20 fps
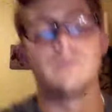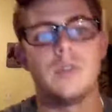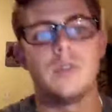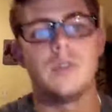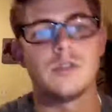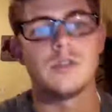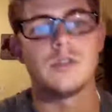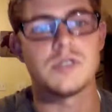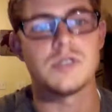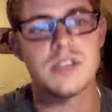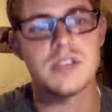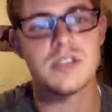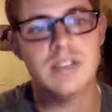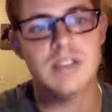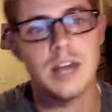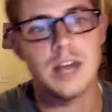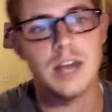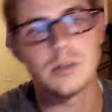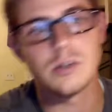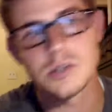So it says
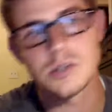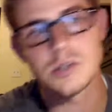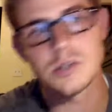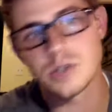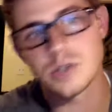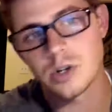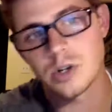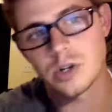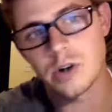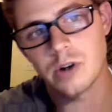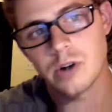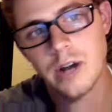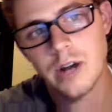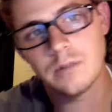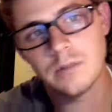annual churn rate.